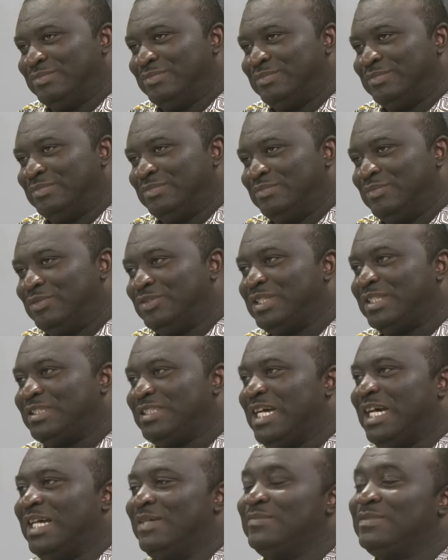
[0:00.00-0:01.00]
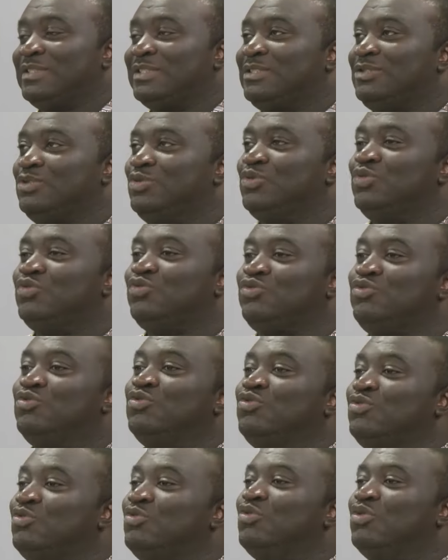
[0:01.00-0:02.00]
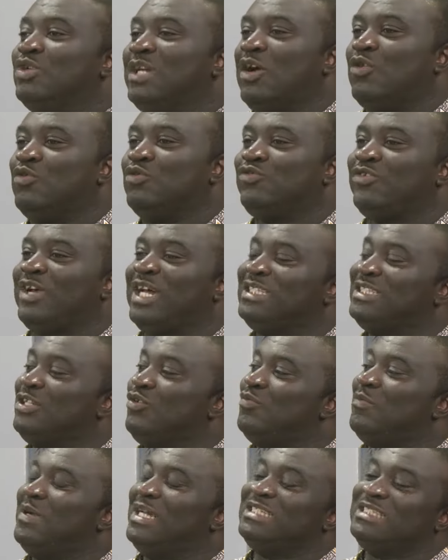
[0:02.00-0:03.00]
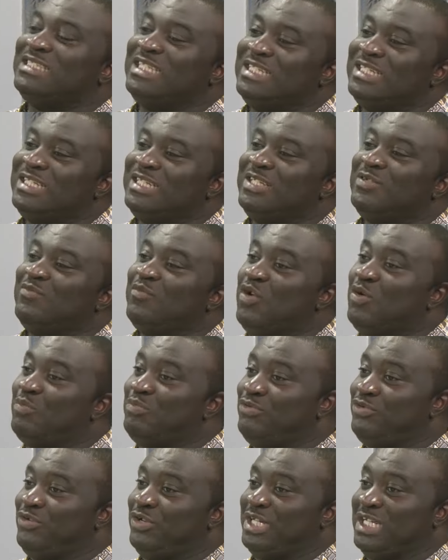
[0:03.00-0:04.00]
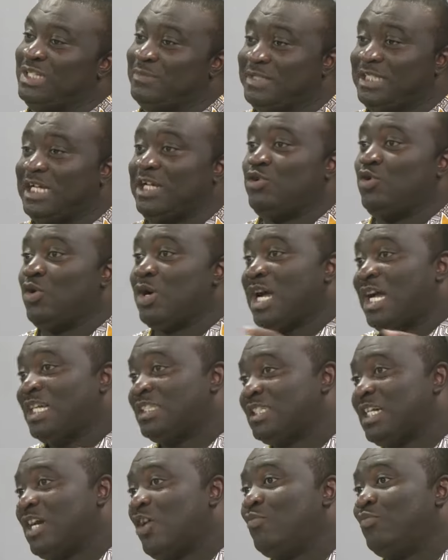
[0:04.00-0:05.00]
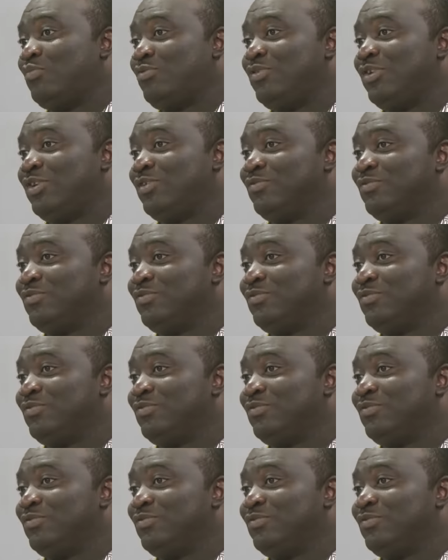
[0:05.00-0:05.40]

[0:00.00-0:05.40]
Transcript: Most of the times, you try so best and then a more period, especially your cash cow period. No.